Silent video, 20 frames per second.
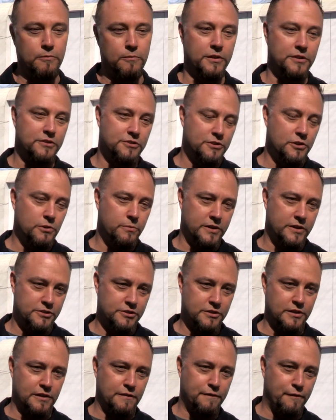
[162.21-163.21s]
Well, this new one
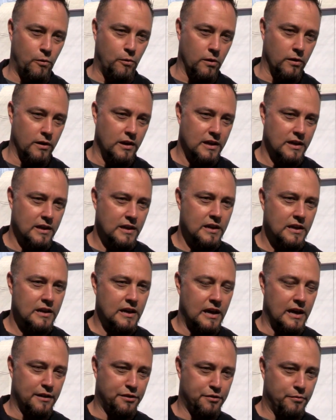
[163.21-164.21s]
is good for
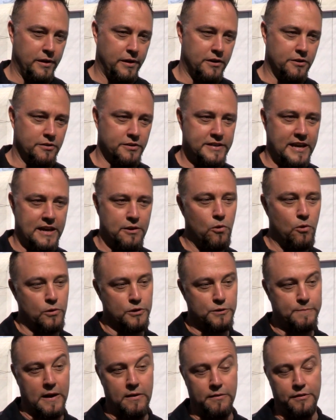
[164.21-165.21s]
310
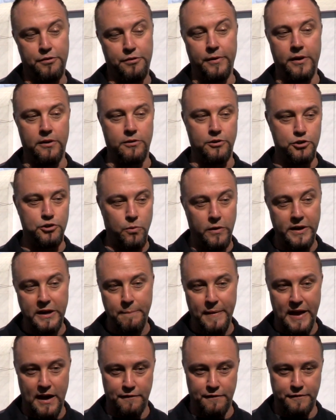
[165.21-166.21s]
horsepower and 320
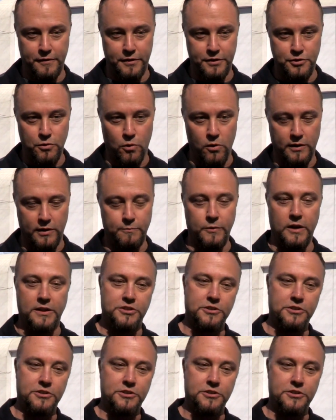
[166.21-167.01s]
pound-foot of torque while